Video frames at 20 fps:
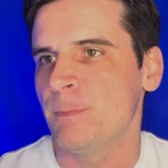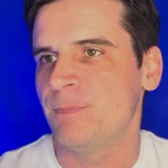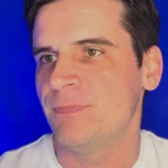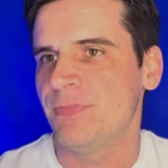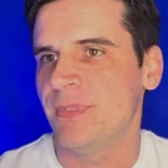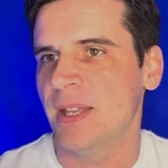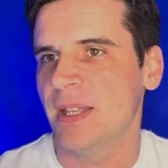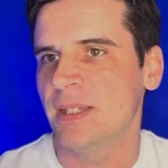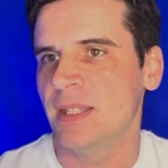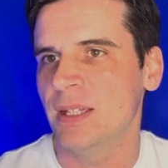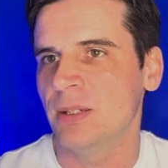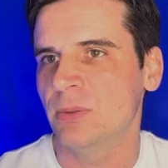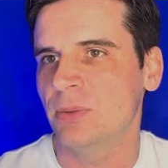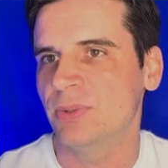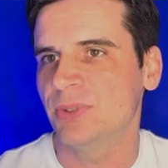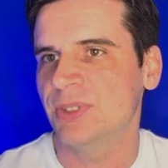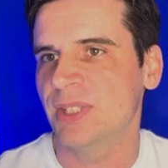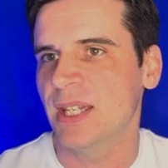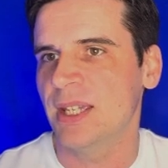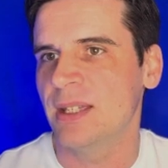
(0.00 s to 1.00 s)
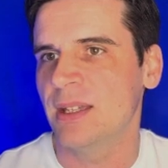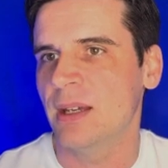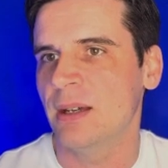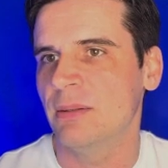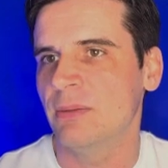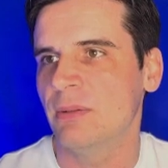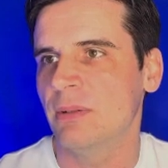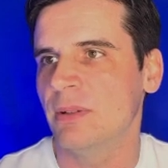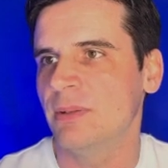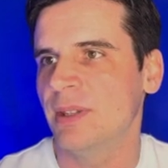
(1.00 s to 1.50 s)
then it will say
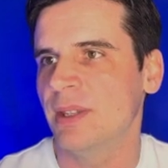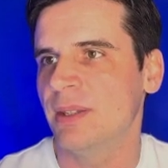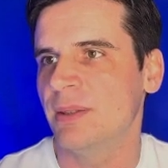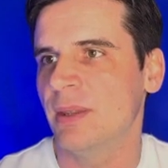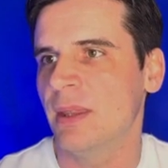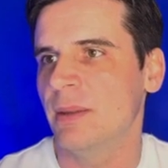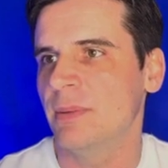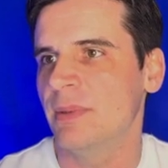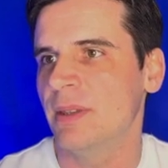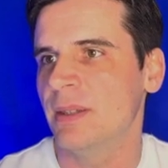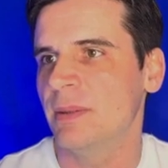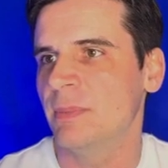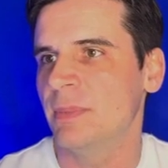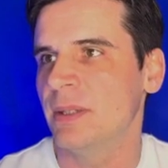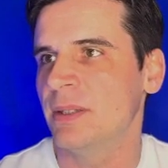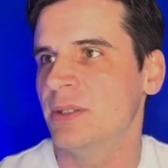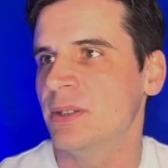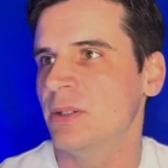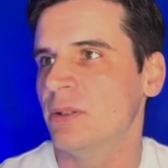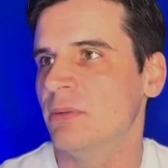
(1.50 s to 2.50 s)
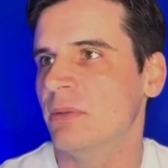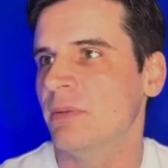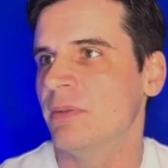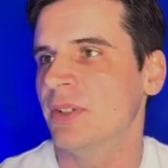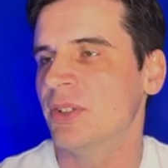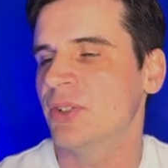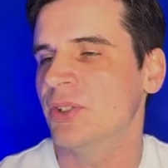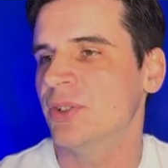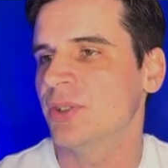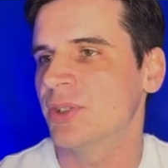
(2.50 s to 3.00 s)
there'd be 2
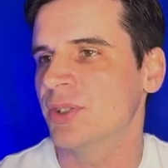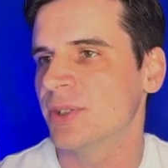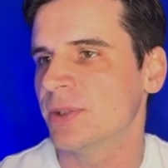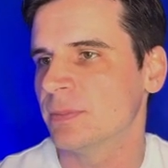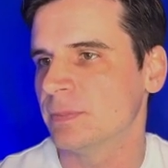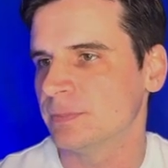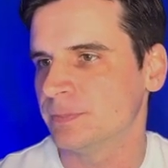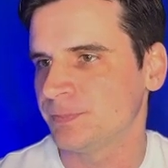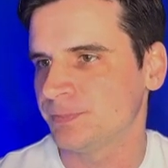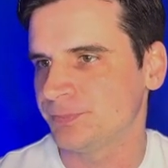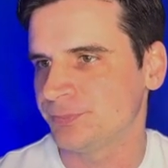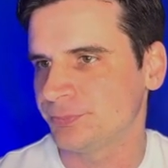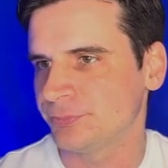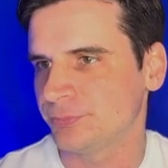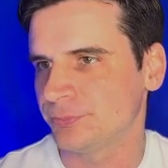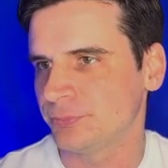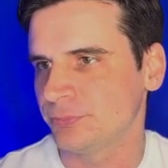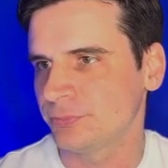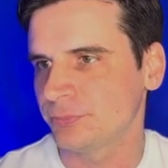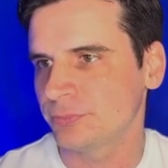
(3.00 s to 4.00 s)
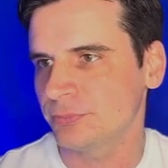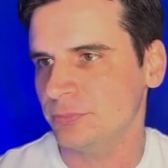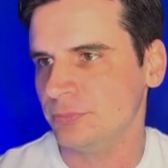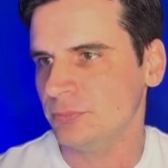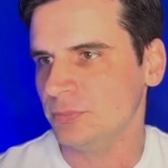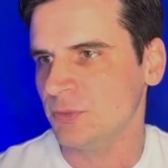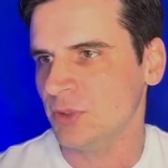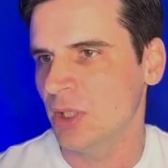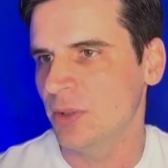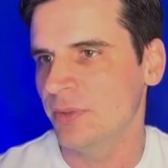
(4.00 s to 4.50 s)
revisions
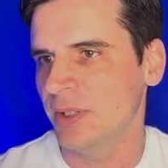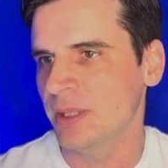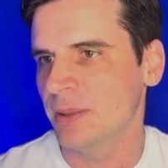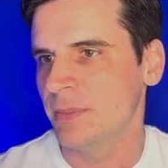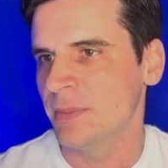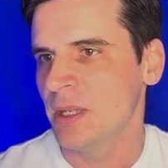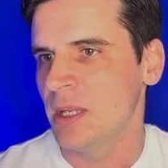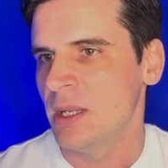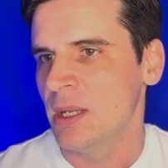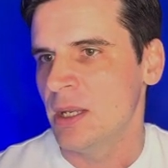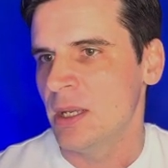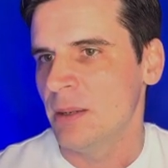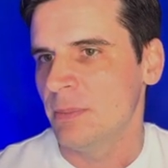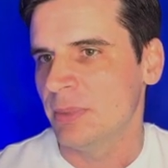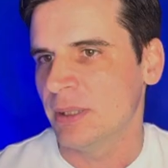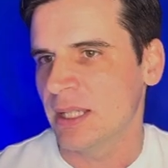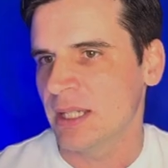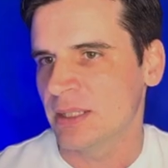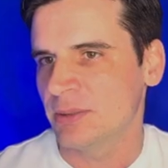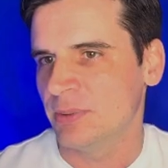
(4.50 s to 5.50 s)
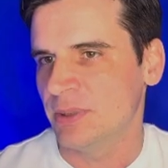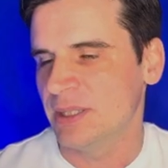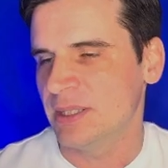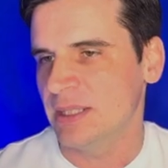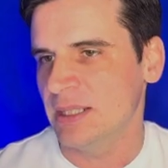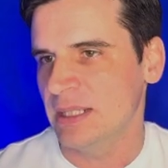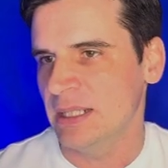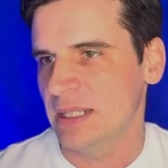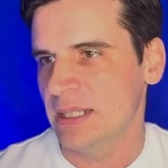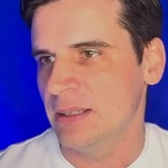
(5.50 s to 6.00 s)
of it. But as we
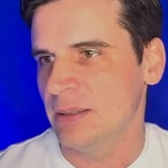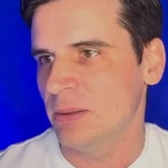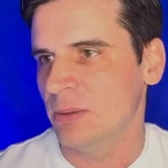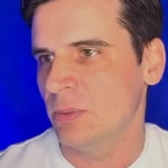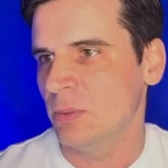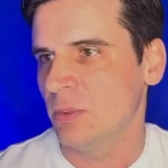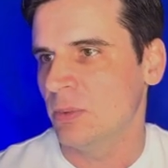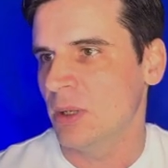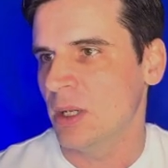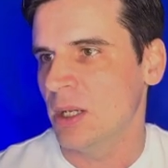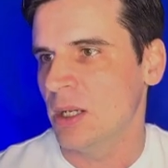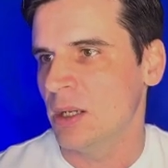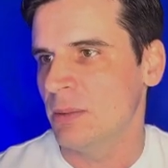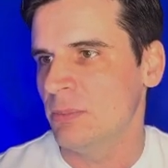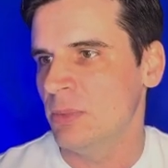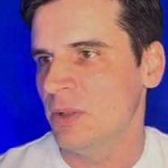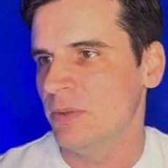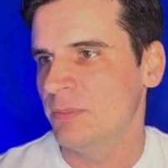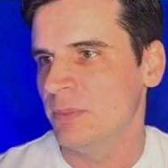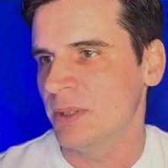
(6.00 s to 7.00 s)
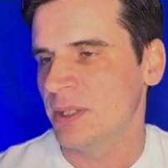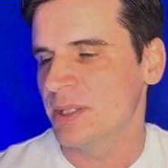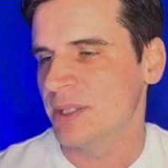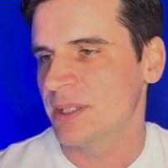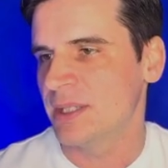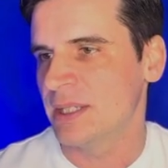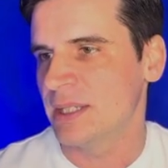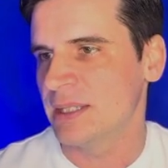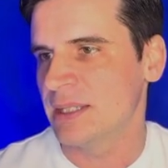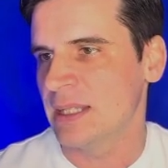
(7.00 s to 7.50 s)
see,
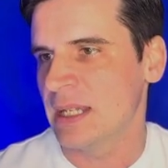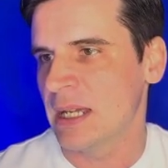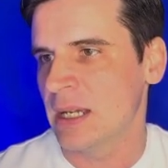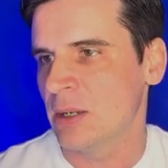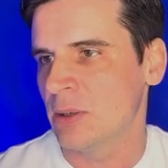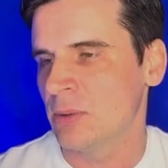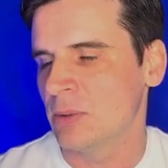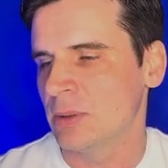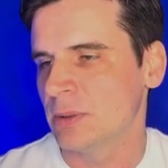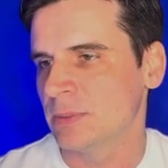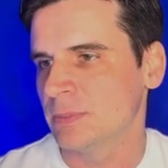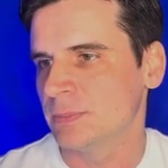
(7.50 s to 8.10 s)
movements is now